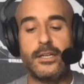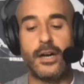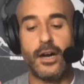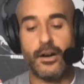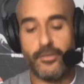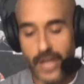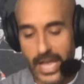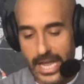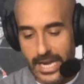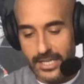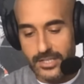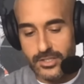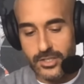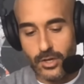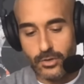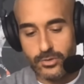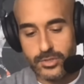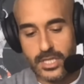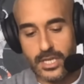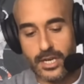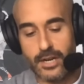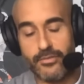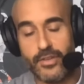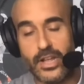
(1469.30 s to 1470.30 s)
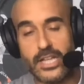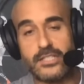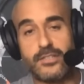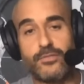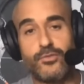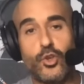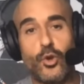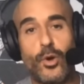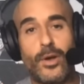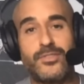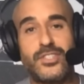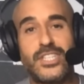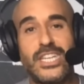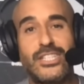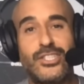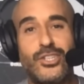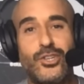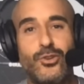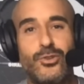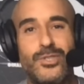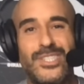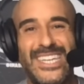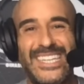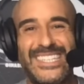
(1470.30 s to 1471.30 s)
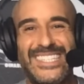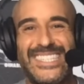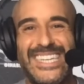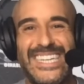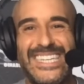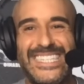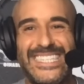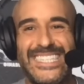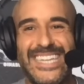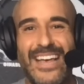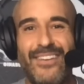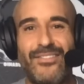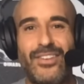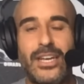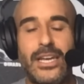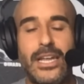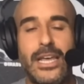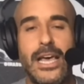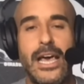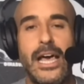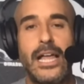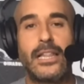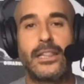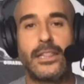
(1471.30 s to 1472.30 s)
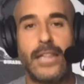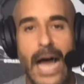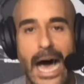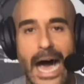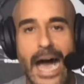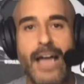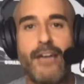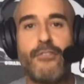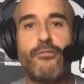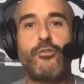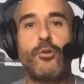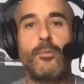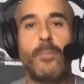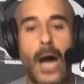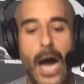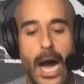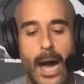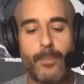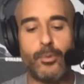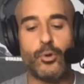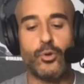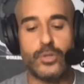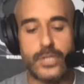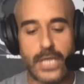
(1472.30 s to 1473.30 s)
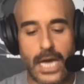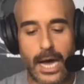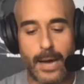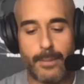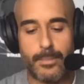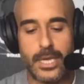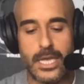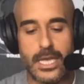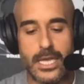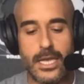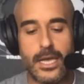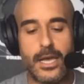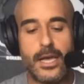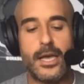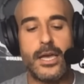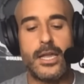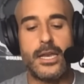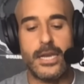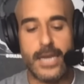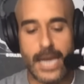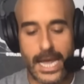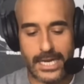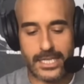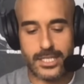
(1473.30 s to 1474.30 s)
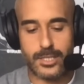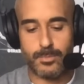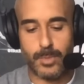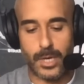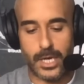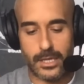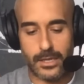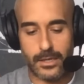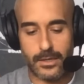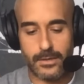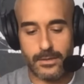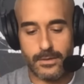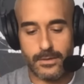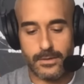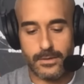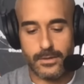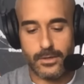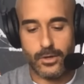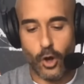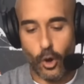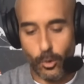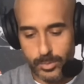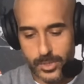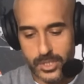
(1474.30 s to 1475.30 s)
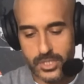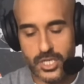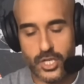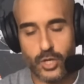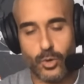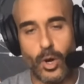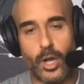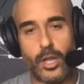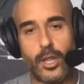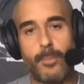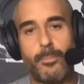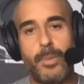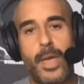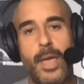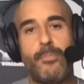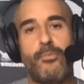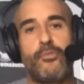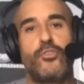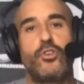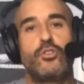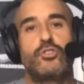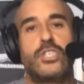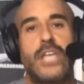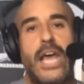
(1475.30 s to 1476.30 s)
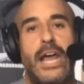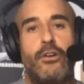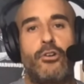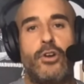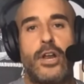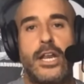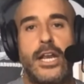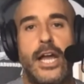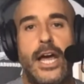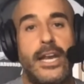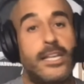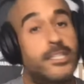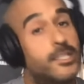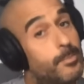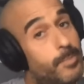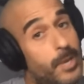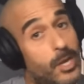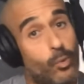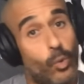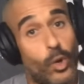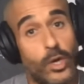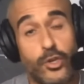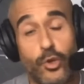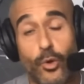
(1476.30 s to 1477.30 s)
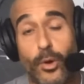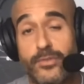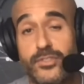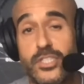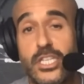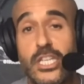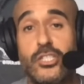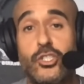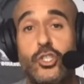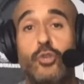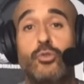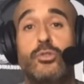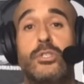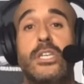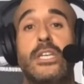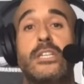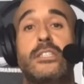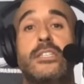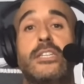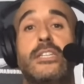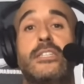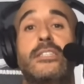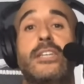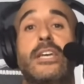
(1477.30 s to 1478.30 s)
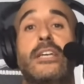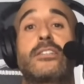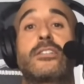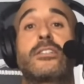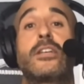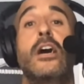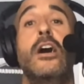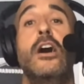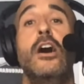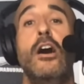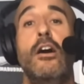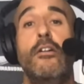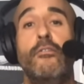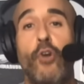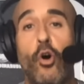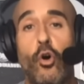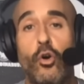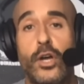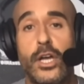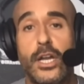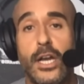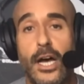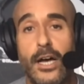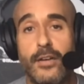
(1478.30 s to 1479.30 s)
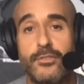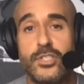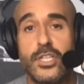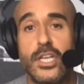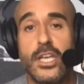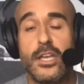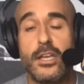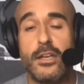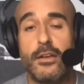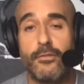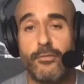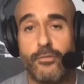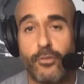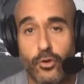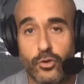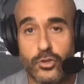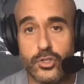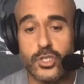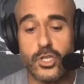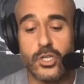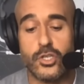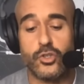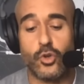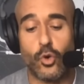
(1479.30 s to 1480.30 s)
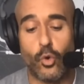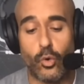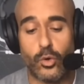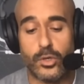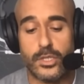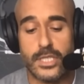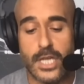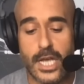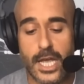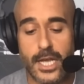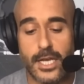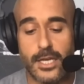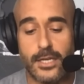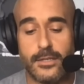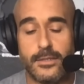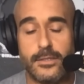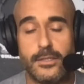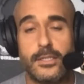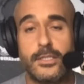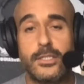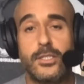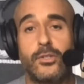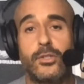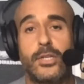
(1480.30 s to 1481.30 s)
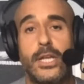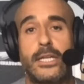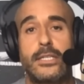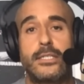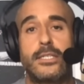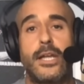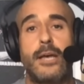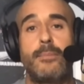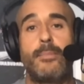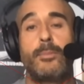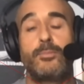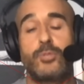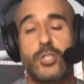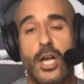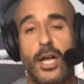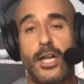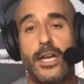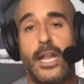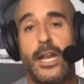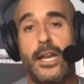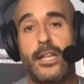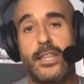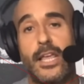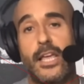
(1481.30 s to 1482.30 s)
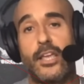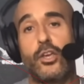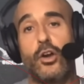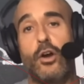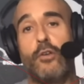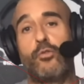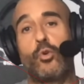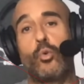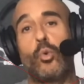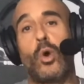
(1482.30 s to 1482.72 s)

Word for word: of Anikdotes in advance of UFC 267 live from Abu Dhabi next month. Hope to see you all on pay per view Saturday night. It's a big one, UFC 266, Volkanovski versus Ortega. Until next time, I'm Jon Anik. Thank you all